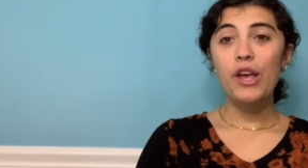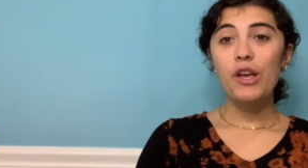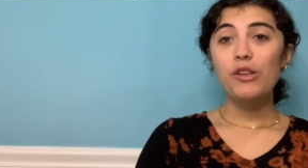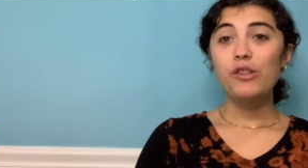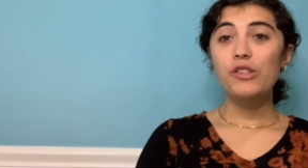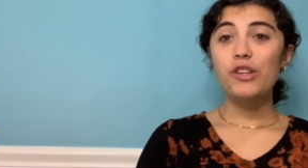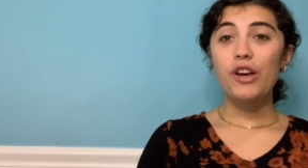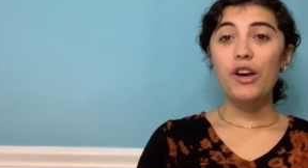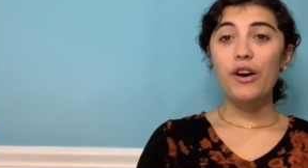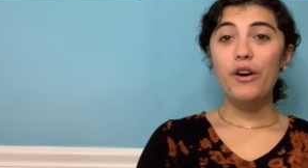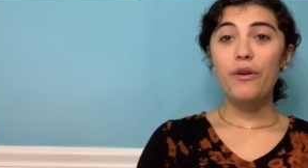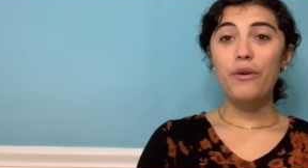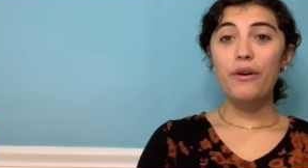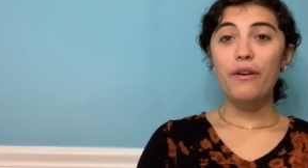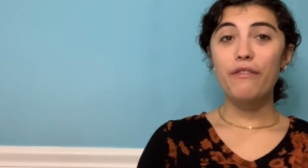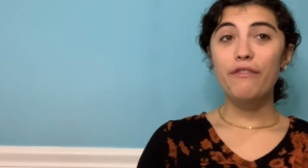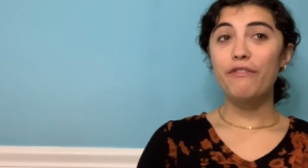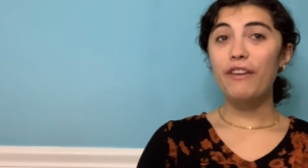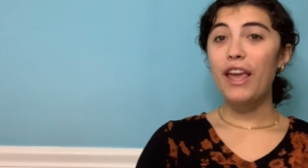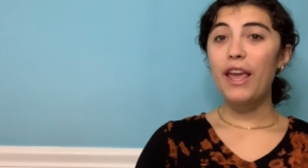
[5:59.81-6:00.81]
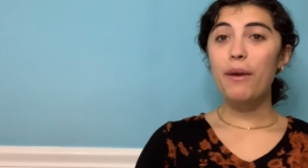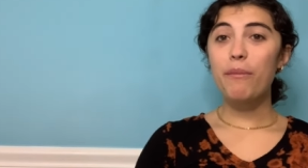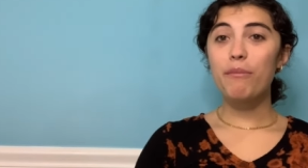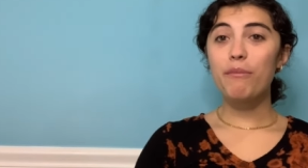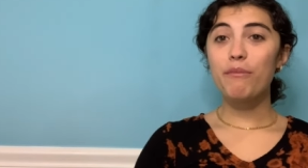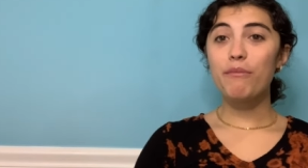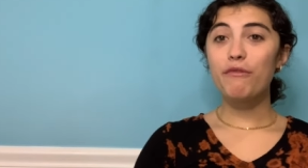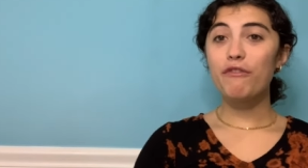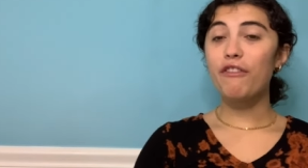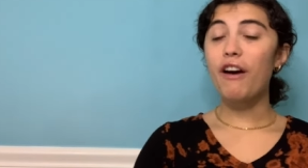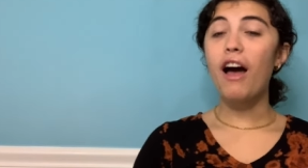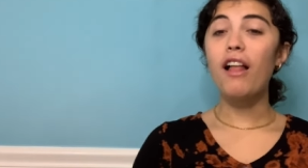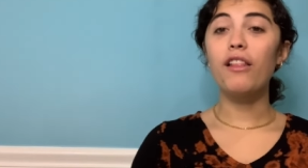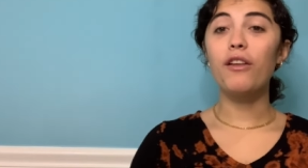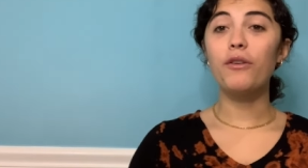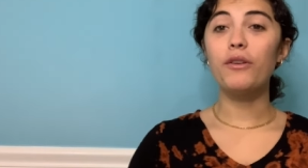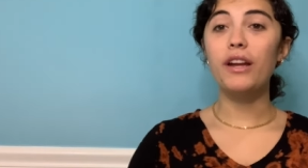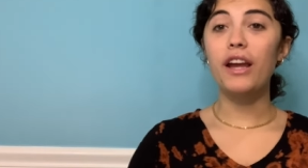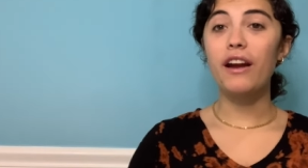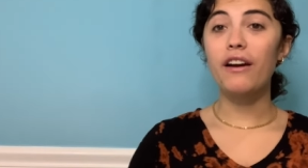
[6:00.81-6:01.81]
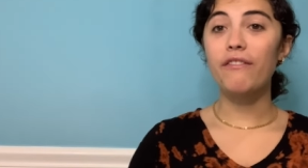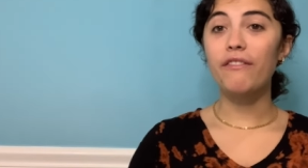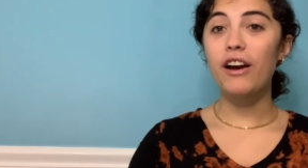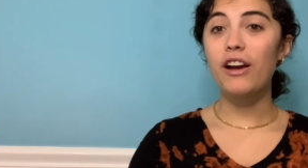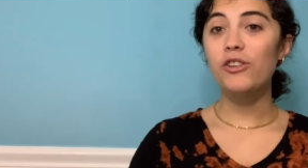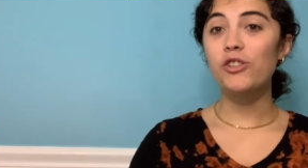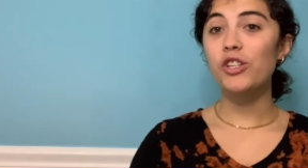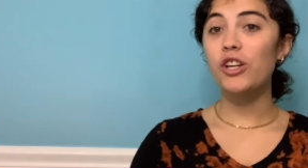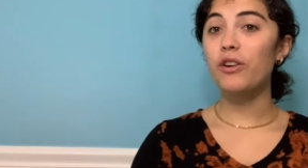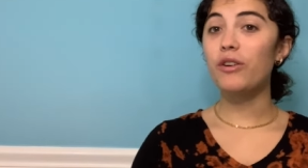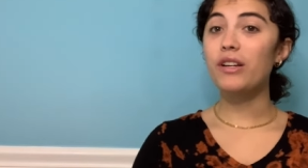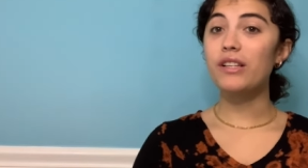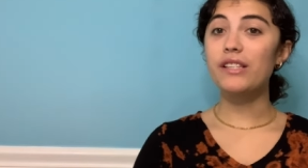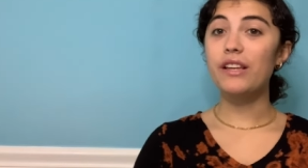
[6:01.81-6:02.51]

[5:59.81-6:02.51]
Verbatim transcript: So fame followed Caravaggio because